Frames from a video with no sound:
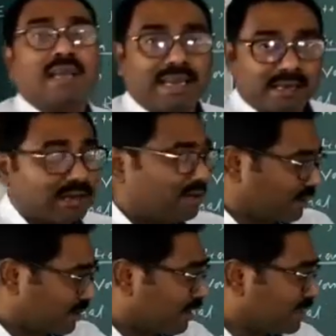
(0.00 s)

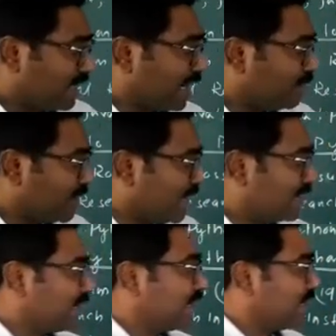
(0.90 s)
runtime
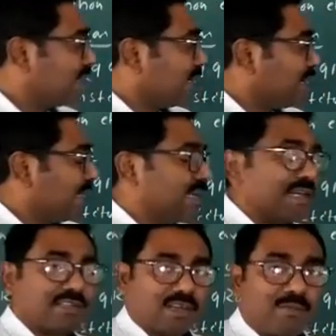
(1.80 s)
error in
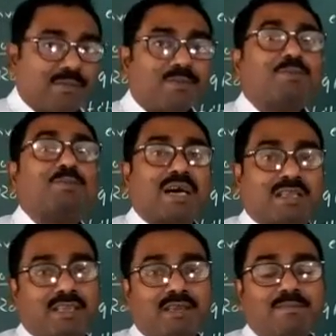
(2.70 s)
case of
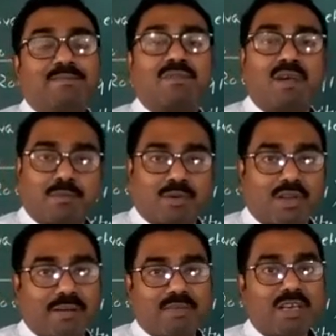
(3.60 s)
Python
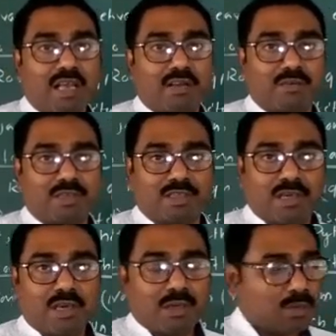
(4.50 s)
programming language.
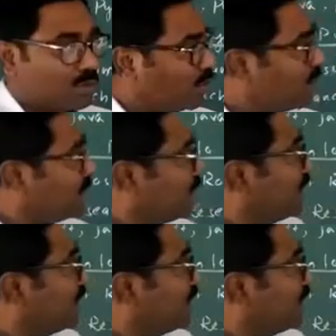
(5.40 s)
So